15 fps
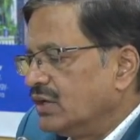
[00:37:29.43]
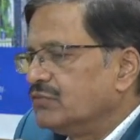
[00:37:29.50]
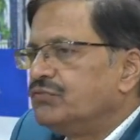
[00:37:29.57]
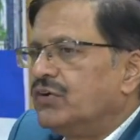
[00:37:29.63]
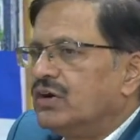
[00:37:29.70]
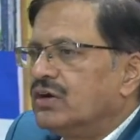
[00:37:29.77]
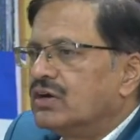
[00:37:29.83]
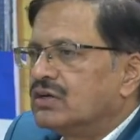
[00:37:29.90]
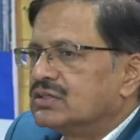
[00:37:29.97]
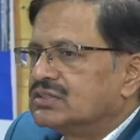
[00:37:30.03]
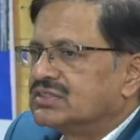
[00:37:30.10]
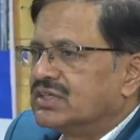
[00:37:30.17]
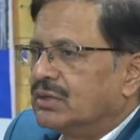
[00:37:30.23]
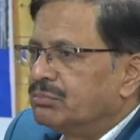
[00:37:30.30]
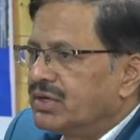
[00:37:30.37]
for
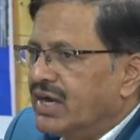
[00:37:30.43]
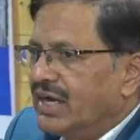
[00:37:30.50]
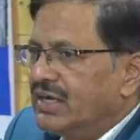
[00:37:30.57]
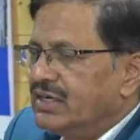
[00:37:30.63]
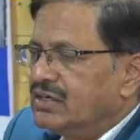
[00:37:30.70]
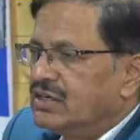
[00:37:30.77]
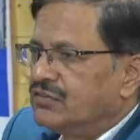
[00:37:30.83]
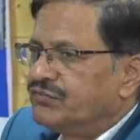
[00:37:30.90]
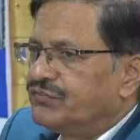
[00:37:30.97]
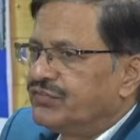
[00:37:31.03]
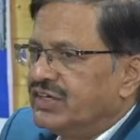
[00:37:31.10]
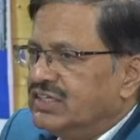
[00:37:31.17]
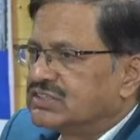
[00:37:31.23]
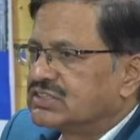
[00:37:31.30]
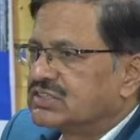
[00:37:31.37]
some kind
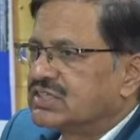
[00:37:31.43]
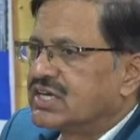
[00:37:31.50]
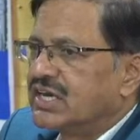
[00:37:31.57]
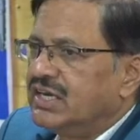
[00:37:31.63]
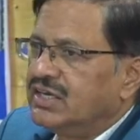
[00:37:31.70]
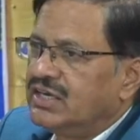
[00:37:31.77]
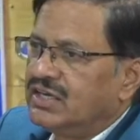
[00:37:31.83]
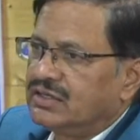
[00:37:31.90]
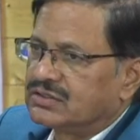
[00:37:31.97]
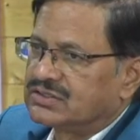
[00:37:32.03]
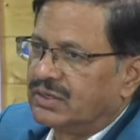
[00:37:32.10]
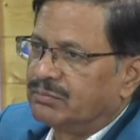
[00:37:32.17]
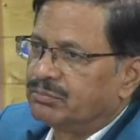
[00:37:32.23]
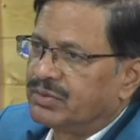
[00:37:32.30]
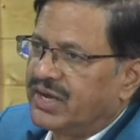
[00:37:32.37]
of screening,
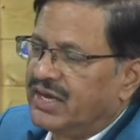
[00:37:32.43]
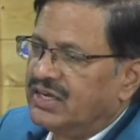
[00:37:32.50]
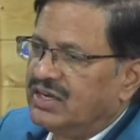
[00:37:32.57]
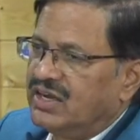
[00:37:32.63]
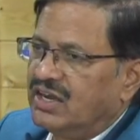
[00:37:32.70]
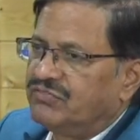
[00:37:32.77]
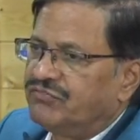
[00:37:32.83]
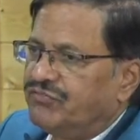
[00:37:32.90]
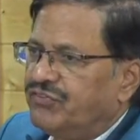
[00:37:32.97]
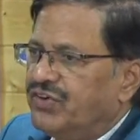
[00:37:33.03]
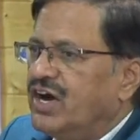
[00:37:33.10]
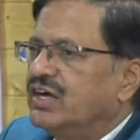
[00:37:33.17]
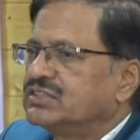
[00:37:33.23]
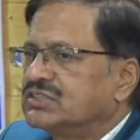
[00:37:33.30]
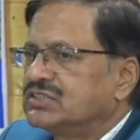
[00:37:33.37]
some kind of
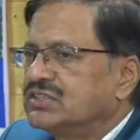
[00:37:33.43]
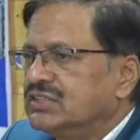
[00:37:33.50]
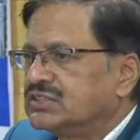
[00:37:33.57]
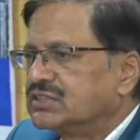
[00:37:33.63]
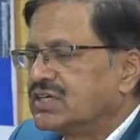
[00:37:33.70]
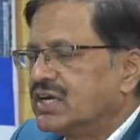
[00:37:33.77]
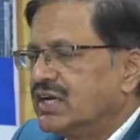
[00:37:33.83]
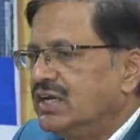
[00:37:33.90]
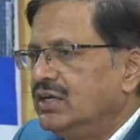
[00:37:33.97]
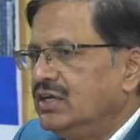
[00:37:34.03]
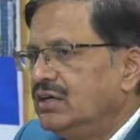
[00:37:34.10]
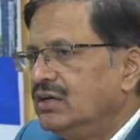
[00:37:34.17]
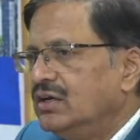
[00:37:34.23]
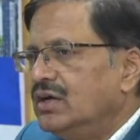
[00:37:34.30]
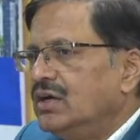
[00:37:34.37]
fast
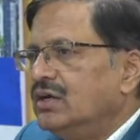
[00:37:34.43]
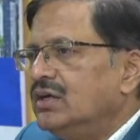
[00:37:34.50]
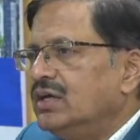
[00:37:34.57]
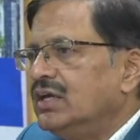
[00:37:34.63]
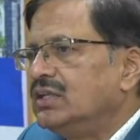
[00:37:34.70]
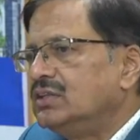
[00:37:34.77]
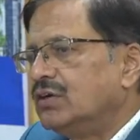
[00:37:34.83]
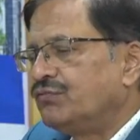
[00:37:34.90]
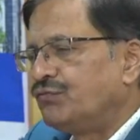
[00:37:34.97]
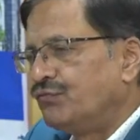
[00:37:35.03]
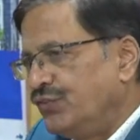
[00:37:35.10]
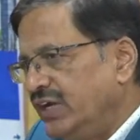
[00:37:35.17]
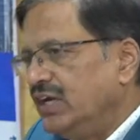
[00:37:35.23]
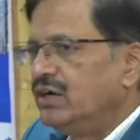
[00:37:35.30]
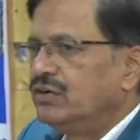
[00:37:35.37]
screening in the
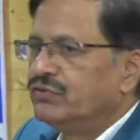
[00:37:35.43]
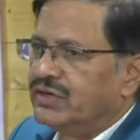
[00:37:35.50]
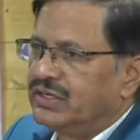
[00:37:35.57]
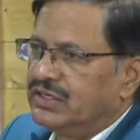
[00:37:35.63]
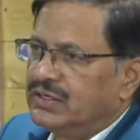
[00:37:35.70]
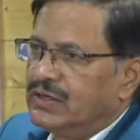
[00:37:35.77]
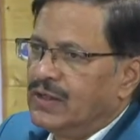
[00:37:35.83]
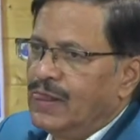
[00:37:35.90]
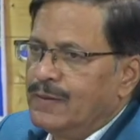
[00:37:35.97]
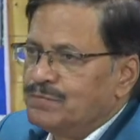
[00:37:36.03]
field only.